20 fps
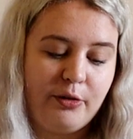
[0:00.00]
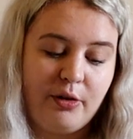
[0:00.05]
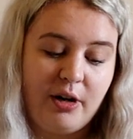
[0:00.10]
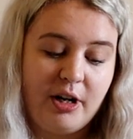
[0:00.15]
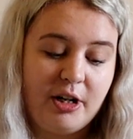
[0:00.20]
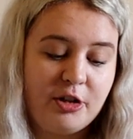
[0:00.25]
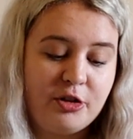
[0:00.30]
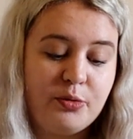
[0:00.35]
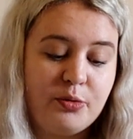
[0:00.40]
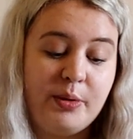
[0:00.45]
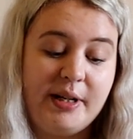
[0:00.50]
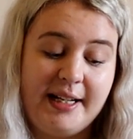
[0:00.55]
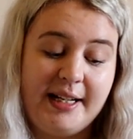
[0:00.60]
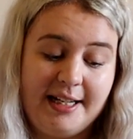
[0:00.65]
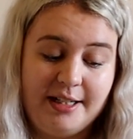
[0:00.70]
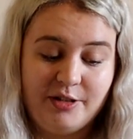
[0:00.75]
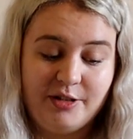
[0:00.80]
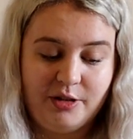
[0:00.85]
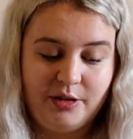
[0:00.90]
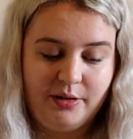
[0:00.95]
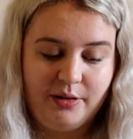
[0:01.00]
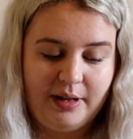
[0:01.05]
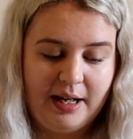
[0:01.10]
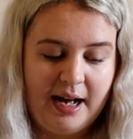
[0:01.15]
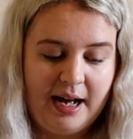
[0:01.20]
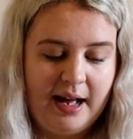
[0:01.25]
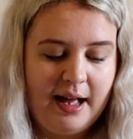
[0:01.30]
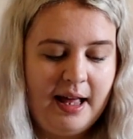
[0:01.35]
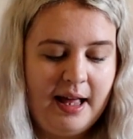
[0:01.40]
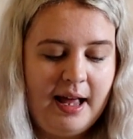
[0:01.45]
Crush, we need to do
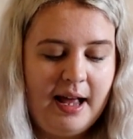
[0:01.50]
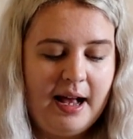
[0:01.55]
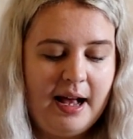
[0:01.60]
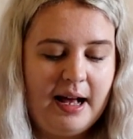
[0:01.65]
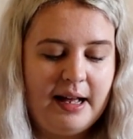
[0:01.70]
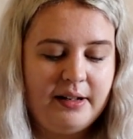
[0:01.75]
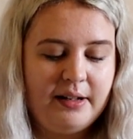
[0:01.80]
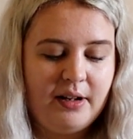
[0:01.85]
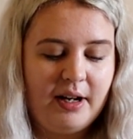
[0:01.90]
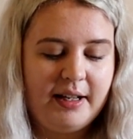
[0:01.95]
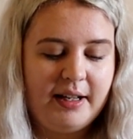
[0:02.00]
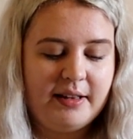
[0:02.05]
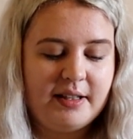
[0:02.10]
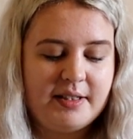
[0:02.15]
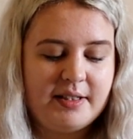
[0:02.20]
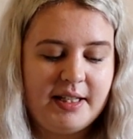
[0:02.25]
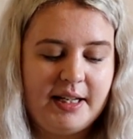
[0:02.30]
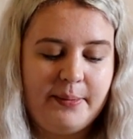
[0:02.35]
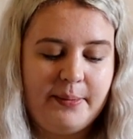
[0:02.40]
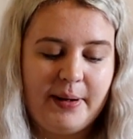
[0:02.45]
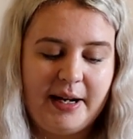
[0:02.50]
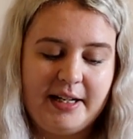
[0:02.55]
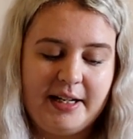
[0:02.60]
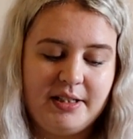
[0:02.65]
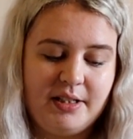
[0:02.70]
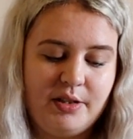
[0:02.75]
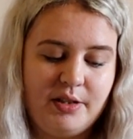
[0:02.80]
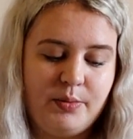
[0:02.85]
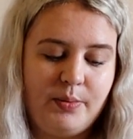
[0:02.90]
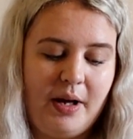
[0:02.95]
that. And like the sea
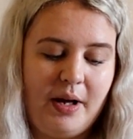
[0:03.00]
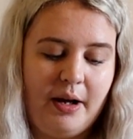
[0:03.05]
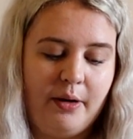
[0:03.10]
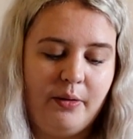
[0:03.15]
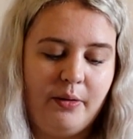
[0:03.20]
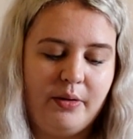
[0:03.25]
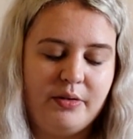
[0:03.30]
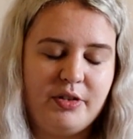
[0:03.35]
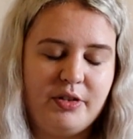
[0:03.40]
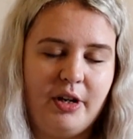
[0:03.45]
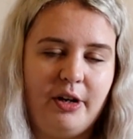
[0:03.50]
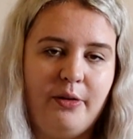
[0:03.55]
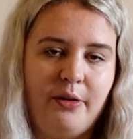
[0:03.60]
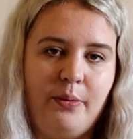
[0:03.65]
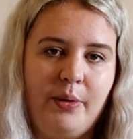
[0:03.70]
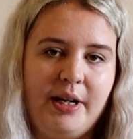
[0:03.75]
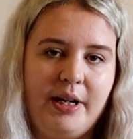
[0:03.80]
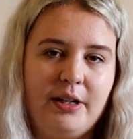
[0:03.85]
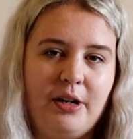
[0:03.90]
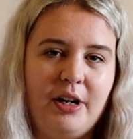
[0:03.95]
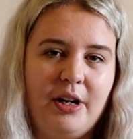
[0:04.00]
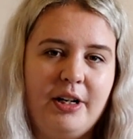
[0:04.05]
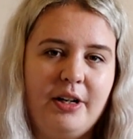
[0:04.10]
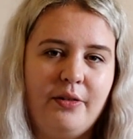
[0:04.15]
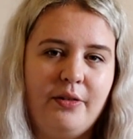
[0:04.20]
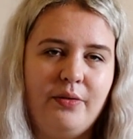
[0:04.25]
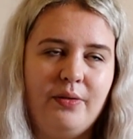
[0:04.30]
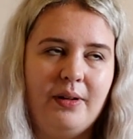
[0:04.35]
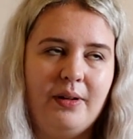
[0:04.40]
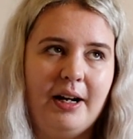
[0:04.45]
base as well, so we kind
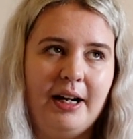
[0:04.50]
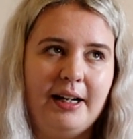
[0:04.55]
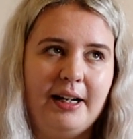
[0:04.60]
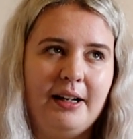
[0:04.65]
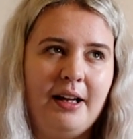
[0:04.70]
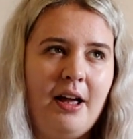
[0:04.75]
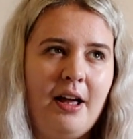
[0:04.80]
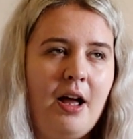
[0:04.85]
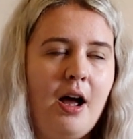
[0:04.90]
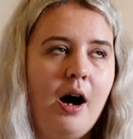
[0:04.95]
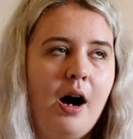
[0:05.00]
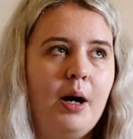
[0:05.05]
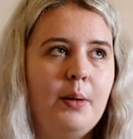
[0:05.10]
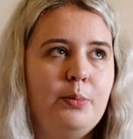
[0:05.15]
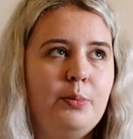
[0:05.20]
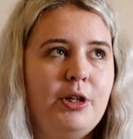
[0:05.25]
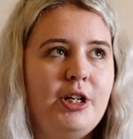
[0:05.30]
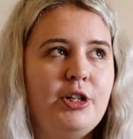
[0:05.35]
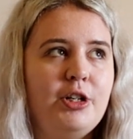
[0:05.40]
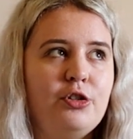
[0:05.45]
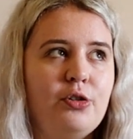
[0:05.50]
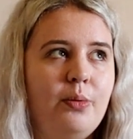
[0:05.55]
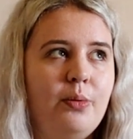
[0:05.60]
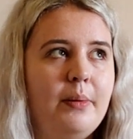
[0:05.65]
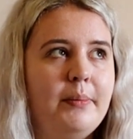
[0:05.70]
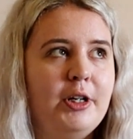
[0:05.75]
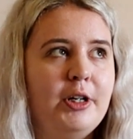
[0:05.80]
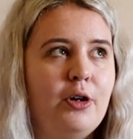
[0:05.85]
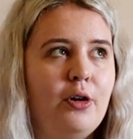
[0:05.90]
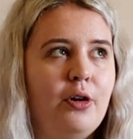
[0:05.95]
of like, I'm pretty sure
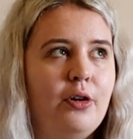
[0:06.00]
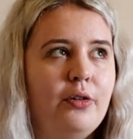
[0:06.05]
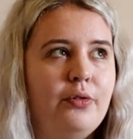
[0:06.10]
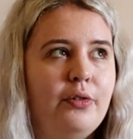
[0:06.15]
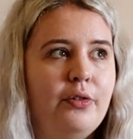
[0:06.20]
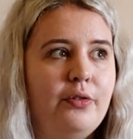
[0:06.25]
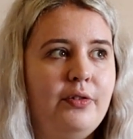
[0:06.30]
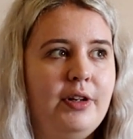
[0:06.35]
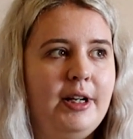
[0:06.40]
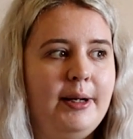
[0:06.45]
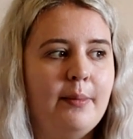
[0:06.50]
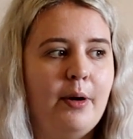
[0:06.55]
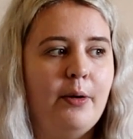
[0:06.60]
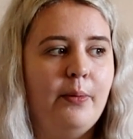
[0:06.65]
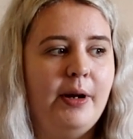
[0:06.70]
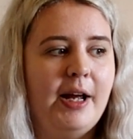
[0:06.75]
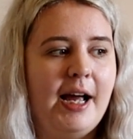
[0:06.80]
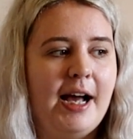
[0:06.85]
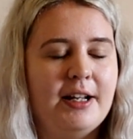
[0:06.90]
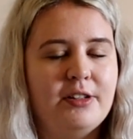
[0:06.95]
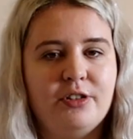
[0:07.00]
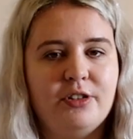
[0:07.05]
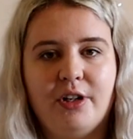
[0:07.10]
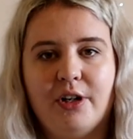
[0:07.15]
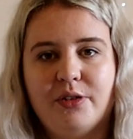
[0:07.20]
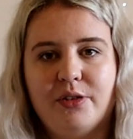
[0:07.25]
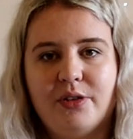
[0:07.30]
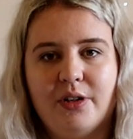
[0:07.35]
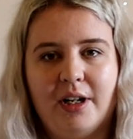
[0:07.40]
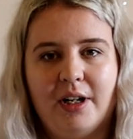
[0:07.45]
when we got off of Nemo we had to
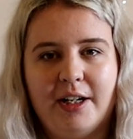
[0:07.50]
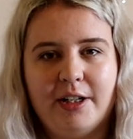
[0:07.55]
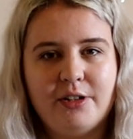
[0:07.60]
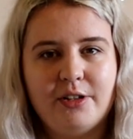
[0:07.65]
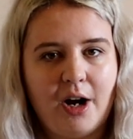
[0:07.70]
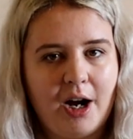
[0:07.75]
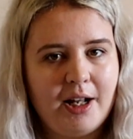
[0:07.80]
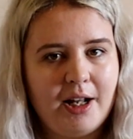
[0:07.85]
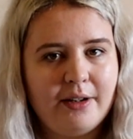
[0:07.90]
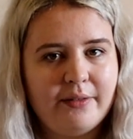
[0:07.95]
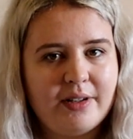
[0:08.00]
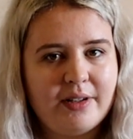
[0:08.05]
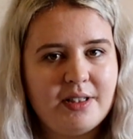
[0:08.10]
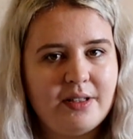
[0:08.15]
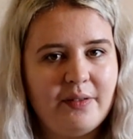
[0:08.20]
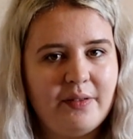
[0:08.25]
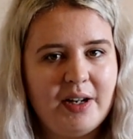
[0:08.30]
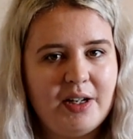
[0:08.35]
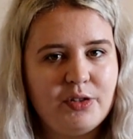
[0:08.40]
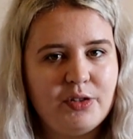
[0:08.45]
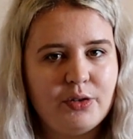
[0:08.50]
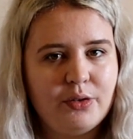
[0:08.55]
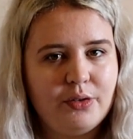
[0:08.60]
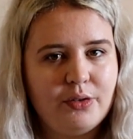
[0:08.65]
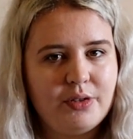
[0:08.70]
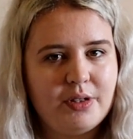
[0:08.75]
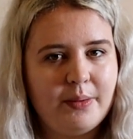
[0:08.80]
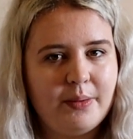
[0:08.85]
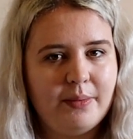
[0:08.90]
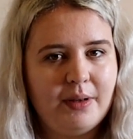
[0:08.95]
go to like a dining reservation
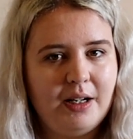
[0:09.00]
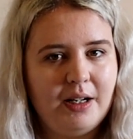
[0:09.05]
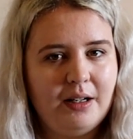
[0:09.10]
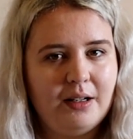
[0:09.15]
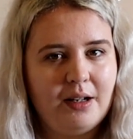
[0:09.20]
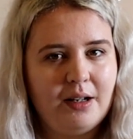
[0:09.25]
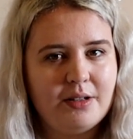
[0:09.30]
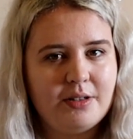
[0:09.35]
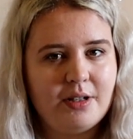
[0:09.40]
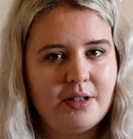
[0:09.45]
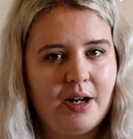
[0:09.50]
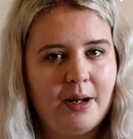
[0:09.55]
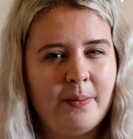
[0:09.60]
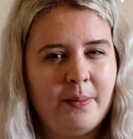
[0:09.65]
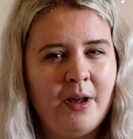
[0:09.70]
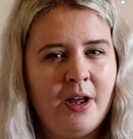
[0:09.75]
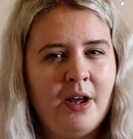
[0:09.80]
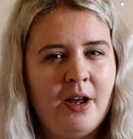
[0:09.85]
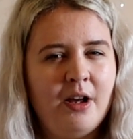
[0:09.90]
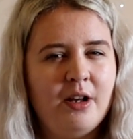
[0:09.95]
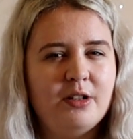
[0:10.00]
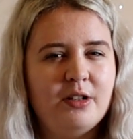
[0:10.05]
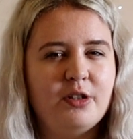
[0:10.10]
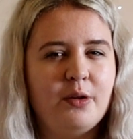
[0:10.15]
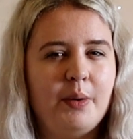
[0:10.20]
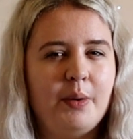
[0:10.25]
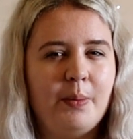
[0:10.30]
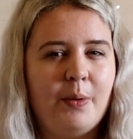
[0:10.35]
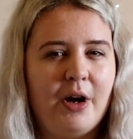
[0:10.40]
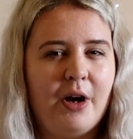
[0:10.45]
or something last time,
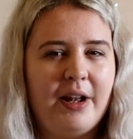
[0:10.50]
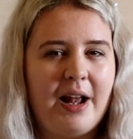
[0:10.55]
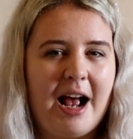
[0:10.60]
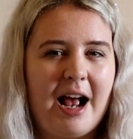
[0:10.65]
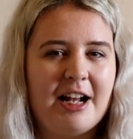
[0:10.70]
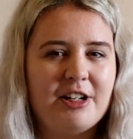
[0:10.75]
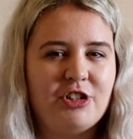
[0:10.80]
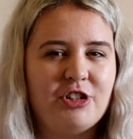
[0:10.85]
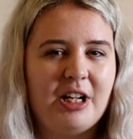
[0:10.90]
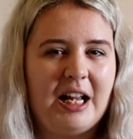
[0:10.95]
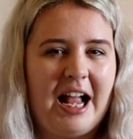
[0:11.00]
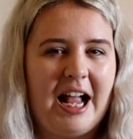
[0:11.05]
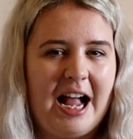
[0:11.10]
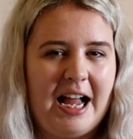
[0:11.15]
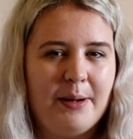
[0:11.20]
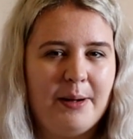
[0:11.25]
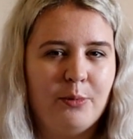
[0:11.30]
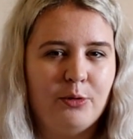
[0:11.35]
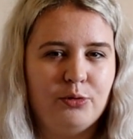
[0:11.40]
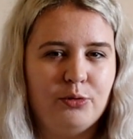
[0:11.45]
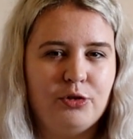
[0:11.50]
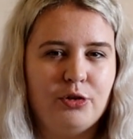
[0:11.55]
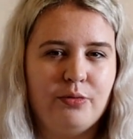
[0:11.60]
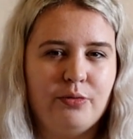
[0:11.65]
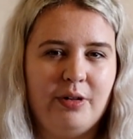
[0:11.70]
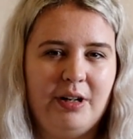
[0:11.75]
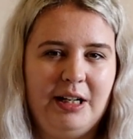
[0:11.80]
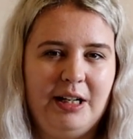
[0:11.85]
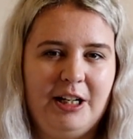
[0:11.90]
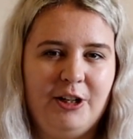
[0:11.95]
so we weren't actually able to
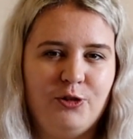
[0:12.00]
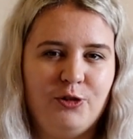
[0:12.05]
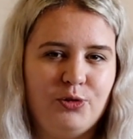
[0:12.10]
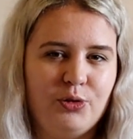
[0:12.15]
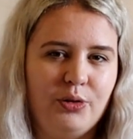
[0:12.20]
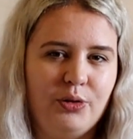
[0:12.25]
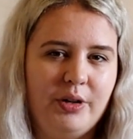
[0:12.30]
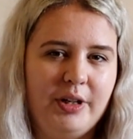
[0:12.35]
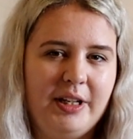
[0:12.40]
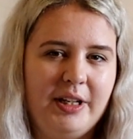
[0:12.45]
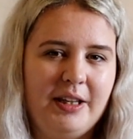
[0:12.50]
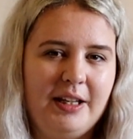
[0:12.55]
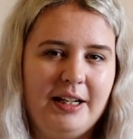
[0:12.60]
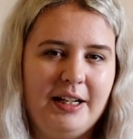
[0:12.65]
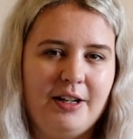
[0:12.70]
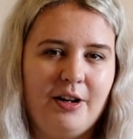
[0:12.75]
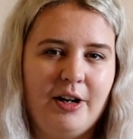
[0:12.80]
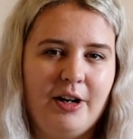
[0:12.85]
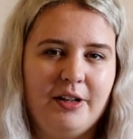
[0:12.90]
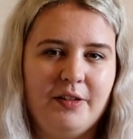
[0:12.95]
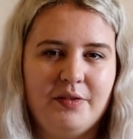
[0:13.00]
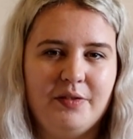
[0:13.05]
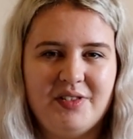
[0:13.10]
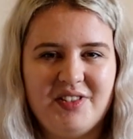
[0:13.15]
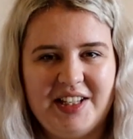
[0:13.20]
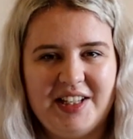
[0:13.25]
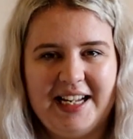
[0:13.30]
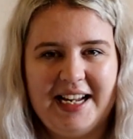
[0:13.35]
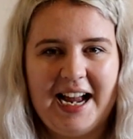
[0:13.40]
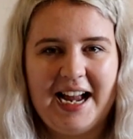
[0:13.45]
really enjoy the kind of
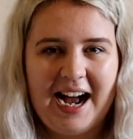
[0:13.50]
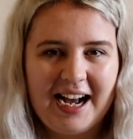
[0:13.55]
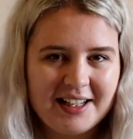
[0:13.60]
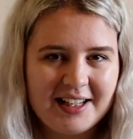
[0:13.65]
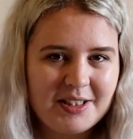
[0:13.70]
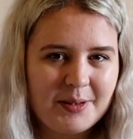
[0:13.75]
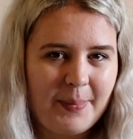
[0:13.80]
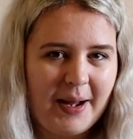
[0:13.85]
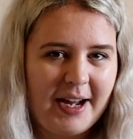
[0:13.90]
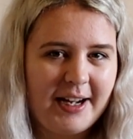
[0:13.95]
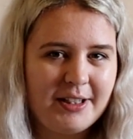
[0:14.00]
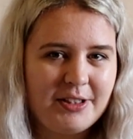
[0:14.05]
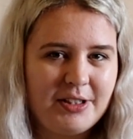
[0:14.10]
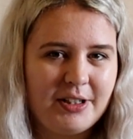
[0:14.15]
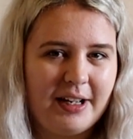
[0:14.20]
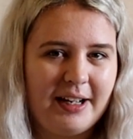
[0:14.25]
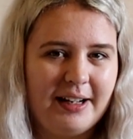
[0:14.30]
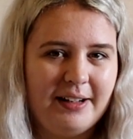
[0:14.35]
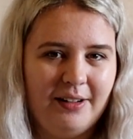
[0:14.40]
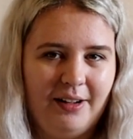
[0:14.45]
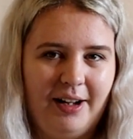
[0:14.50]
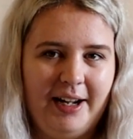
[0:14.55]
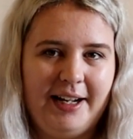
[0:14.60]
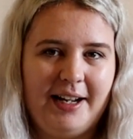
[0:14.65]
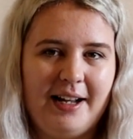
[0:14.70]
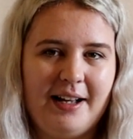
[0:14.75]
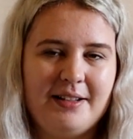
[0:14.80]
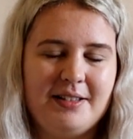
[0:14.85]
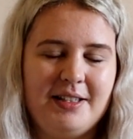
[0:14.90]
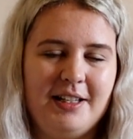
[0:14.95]
sea aspect and
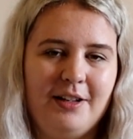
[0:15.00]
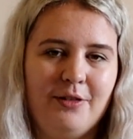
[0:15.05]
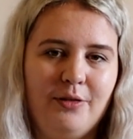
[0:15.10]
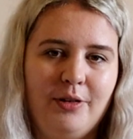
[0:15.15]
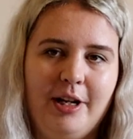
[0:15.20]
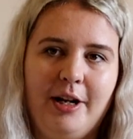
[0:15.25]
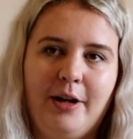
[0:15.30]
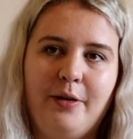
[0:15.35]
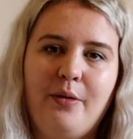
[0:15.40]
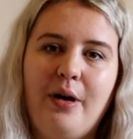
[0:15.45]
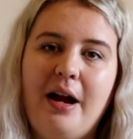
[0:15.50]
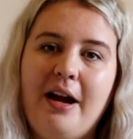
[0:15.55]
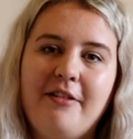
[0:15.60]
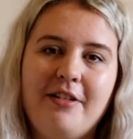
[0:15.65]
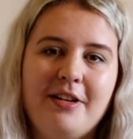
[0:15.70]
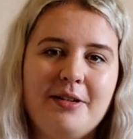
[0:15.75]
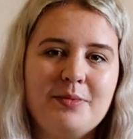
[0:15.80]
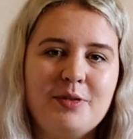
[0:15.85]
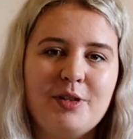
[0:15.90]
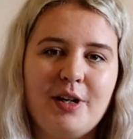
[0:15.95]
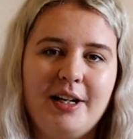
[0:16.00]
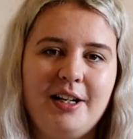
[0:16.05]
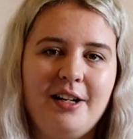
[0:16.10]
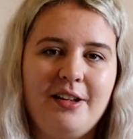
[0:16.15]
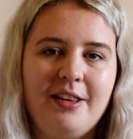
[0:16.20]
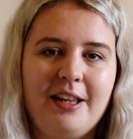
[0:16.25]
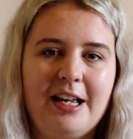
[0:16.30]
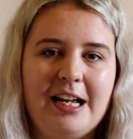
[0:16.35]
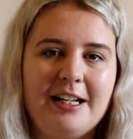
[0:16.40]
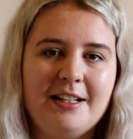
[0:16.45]
like see all the aquarium side
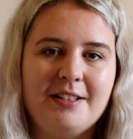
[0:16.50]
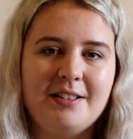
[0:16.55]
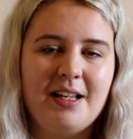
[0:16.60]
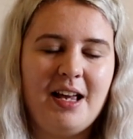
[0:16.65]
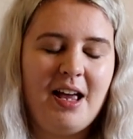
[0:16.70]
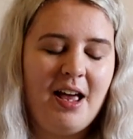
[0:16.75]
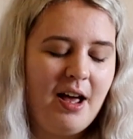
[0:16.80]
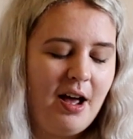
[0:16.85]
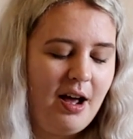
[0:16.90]
of things,